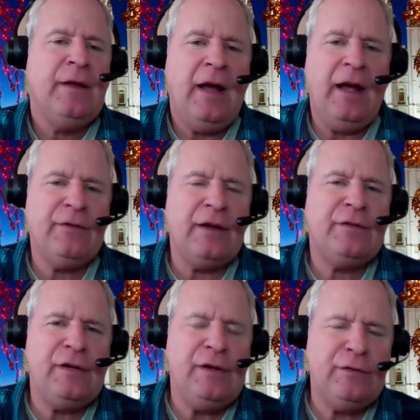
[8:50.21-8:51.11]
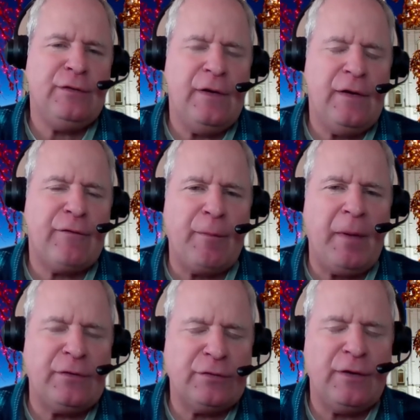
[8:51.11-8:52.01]
as I teach you the
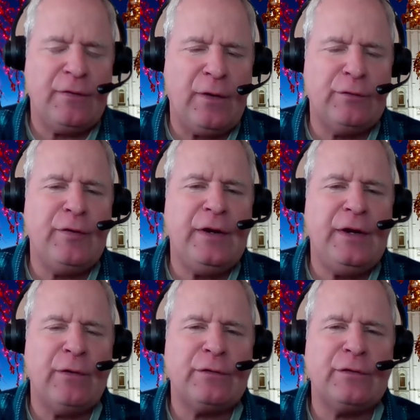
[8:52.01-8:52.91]
information in those videos